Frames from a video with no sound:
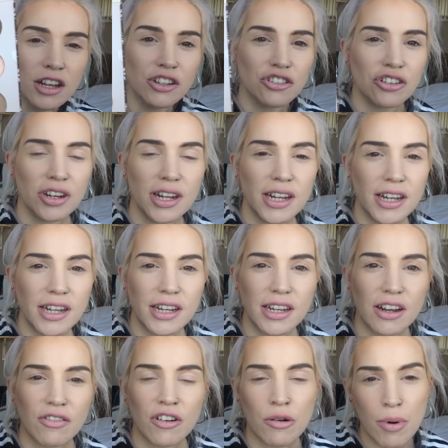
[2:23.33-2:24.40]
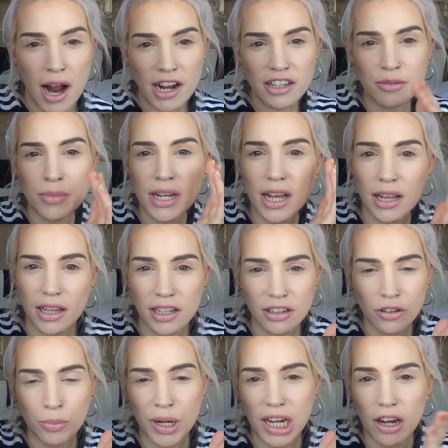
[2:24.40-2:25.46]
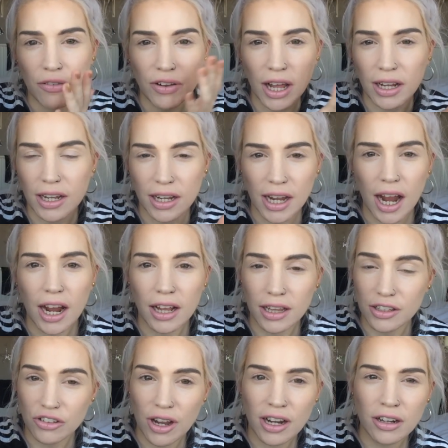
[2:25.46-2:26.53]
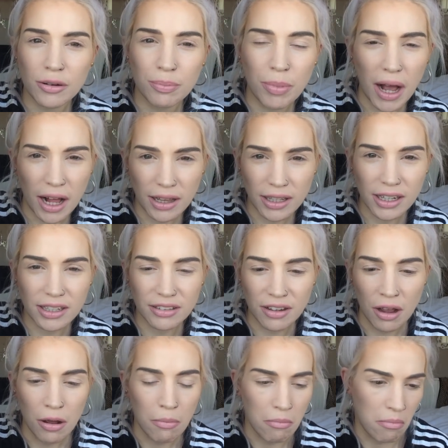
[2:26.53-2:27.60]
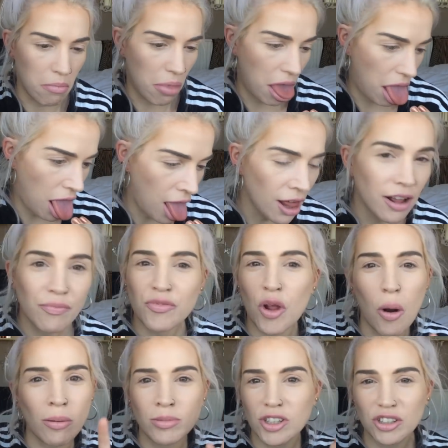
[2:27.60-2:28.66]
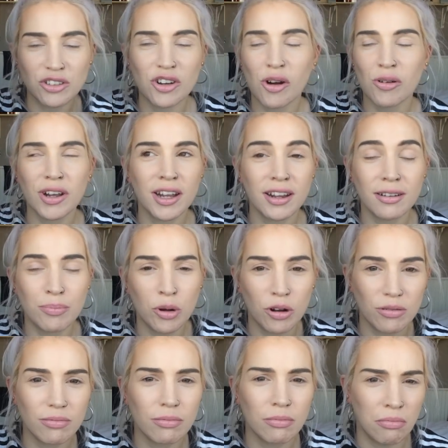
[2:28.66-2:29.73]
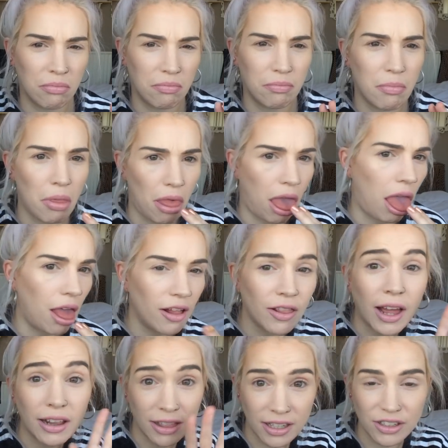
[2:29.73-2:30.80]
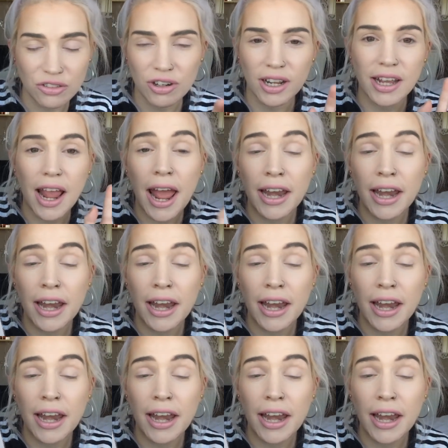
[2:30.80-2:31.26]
She reminds me a little bit of like a Kylie Jenner palette. No, I'm just joking, but like literally.